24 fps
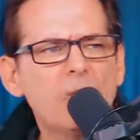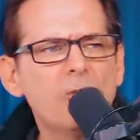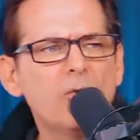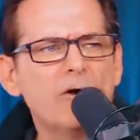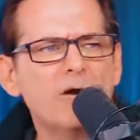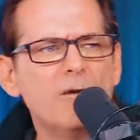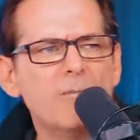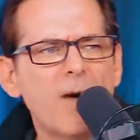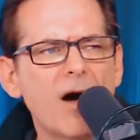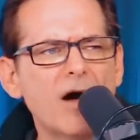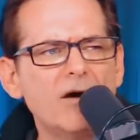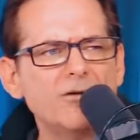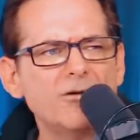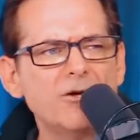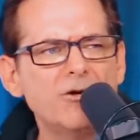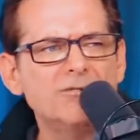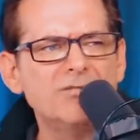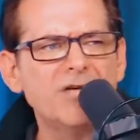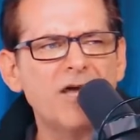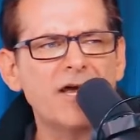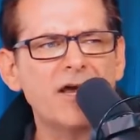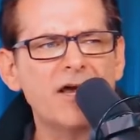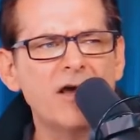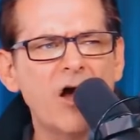What about you
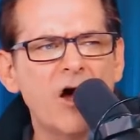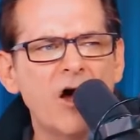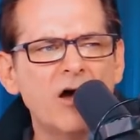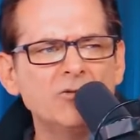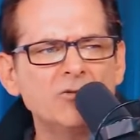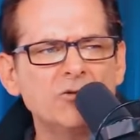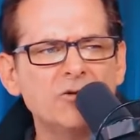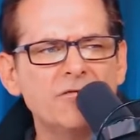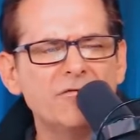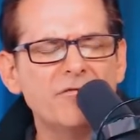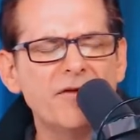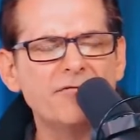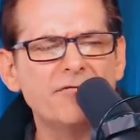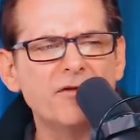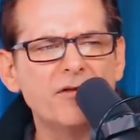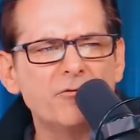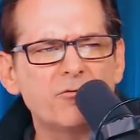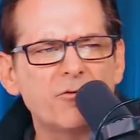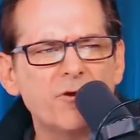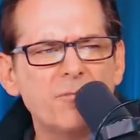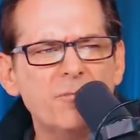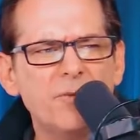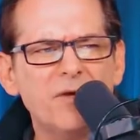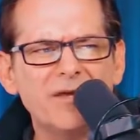taking
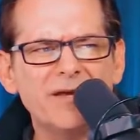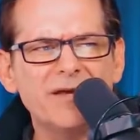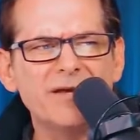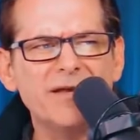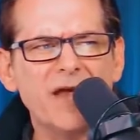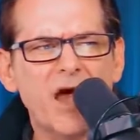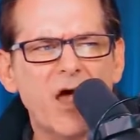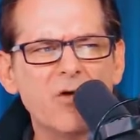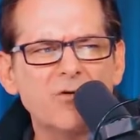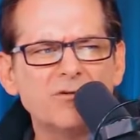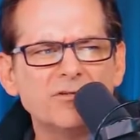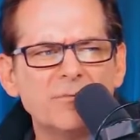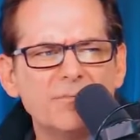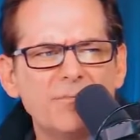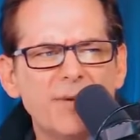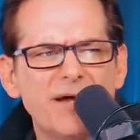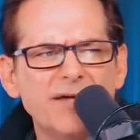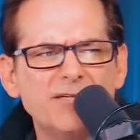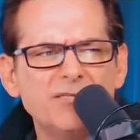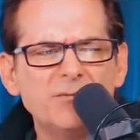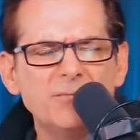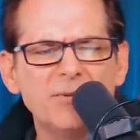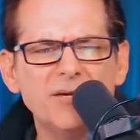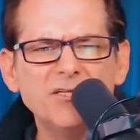$153 million in
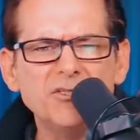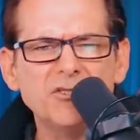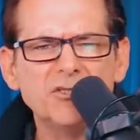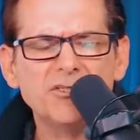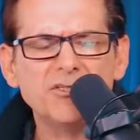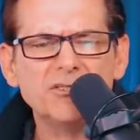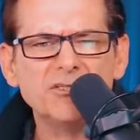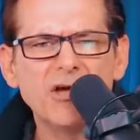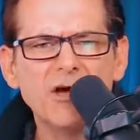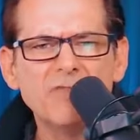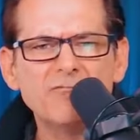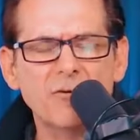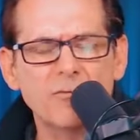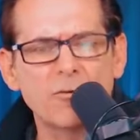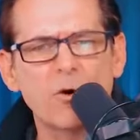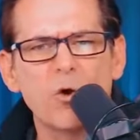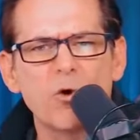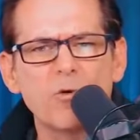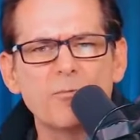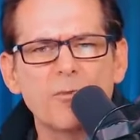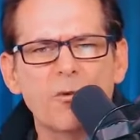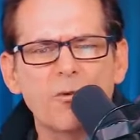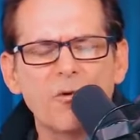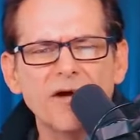paid speeches from
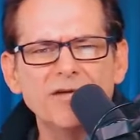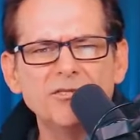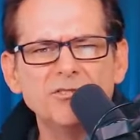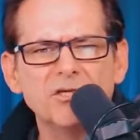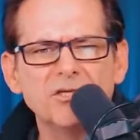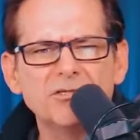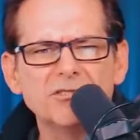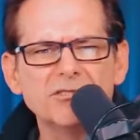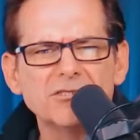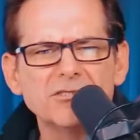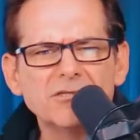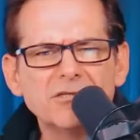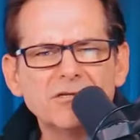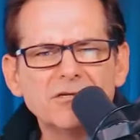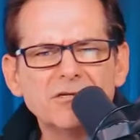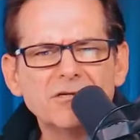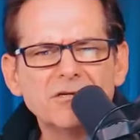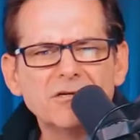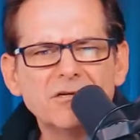corporations?